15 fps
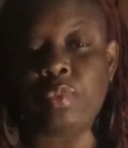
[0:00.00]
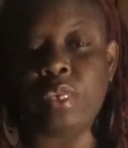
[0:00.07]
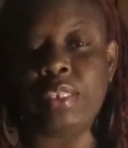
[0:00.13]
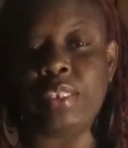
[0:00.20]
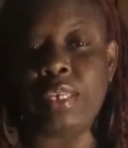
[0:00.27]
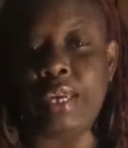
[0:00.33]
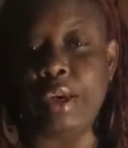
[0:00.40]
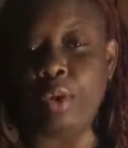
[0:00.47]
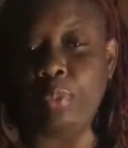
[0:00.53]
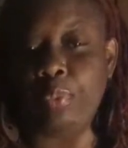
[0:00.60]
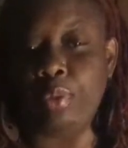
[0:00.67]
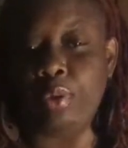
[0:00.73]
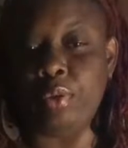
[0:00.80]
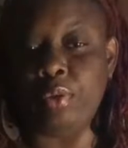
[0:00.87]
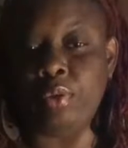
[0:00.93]
to help
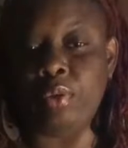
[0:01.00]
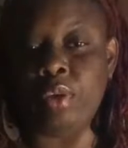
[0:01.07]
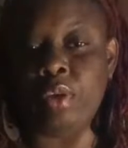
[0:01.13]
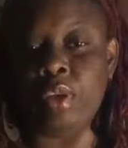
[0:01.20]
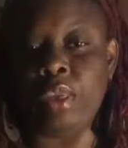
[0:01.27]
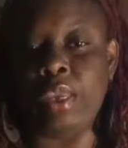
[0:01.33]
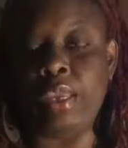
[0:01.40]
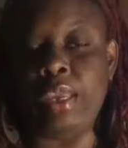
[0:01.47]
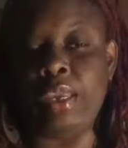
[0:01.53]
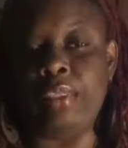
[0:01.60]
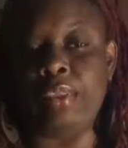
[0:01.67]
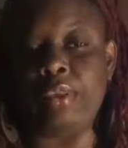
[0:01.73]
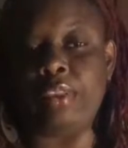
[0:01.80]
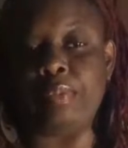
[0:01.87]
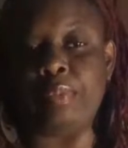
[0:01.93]
you in
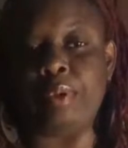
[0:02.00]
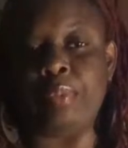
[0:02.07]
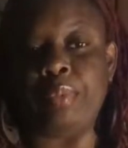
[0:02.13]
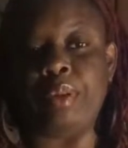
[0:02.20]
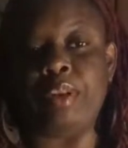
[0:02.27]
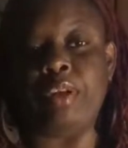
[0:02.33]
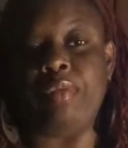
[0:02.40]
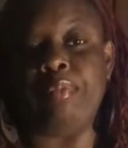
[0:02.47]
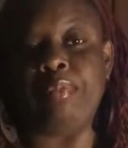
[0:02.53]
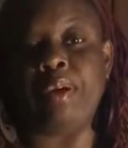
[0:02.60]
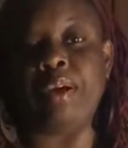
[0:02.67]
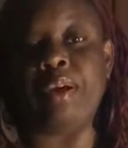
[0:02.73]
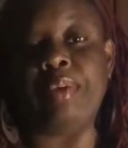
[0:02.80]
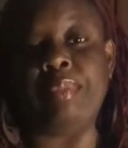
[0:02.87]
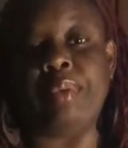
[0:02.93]
this moment of
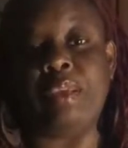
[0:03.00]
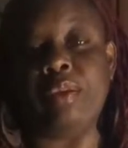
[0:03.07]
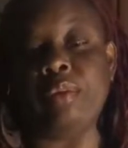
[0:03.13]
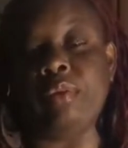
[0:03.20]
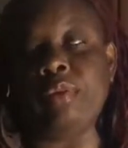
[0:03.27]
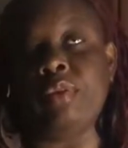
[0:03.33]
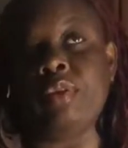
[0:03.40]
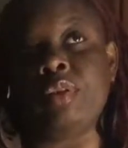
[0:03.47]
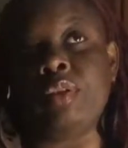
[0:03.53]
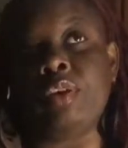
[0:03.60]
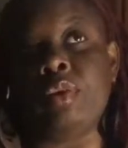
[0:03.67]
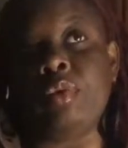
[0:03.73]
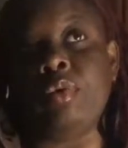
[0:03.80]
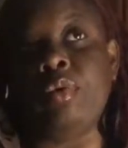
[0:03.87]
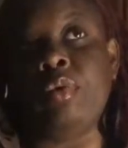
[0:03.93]
becoming. So